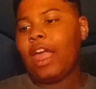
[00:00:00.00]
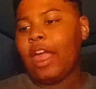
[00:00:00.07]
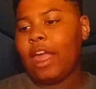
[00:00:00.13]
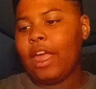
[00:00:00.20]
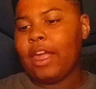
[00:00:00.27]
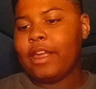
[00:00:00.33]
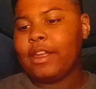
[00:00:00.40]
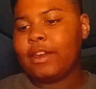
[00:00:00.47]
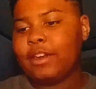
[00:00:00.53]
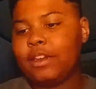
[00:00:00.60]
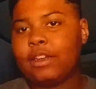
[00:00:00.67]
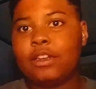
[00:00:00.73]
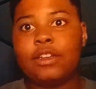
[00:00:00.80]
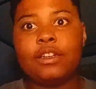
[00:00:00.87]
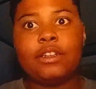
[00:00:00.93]

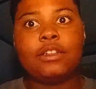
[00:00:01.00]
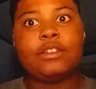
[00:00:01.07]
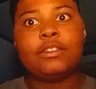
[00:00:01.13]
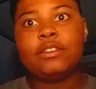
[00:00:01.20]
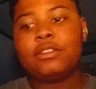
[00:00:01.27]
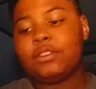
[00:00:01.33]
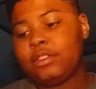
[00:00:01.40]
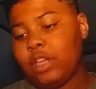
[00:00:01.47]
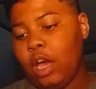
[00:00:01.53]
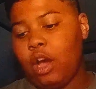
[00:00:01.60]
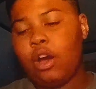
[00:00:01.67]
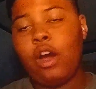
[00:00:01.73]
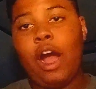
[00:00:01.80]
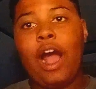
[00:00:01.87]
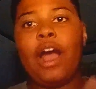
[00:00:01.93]
And
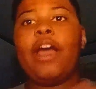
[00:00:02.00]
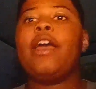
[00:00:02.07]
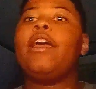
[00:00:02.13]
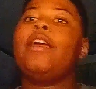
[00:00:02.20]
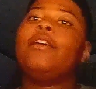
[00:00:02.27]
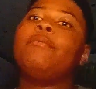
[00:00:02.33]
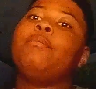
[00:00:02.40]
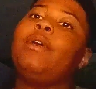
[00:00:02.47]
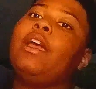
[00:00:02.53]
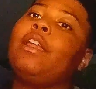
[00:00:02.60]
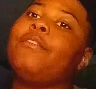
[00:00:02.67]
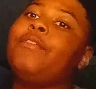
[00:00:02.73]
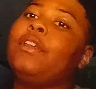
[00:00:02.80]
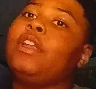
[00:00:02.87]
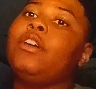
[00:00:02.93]
so I
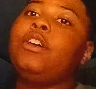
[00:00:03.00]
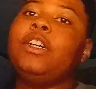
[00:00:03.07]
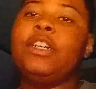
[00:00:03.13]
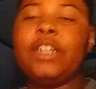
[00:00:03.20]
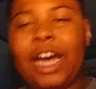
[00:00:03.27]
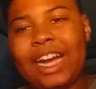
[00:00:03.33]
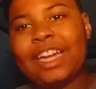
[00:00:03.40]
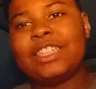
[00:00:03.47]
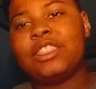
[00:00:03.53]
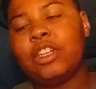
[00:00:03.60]
made a video, I,